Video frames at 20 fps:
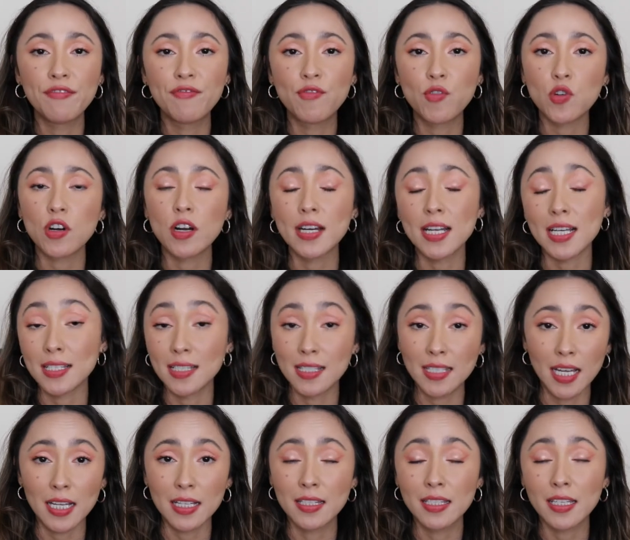for on a
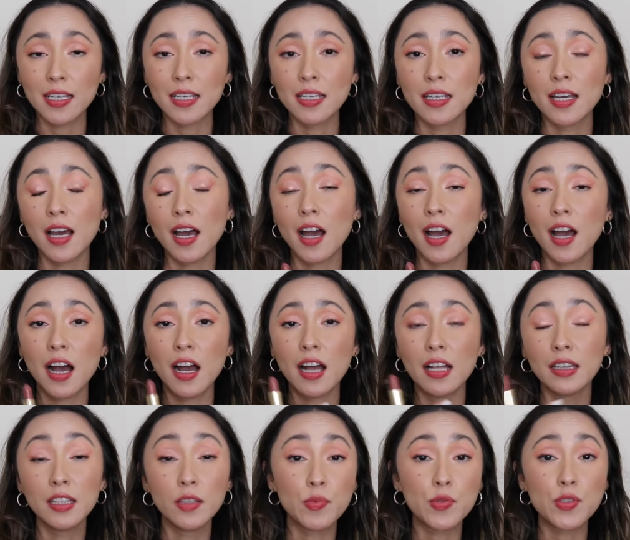satin uh,
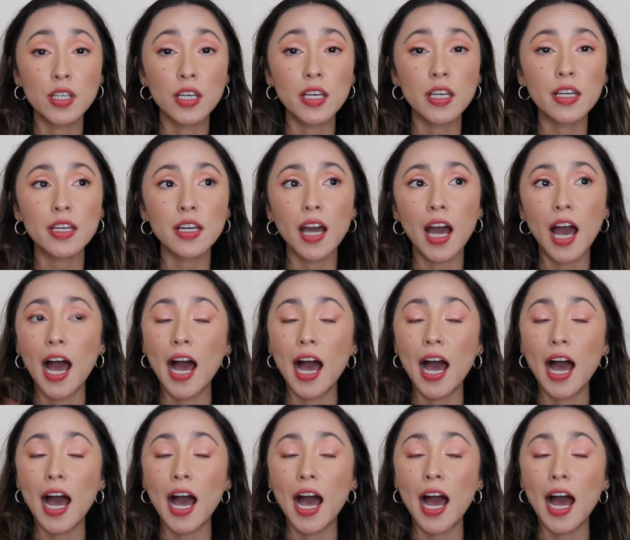lipstick.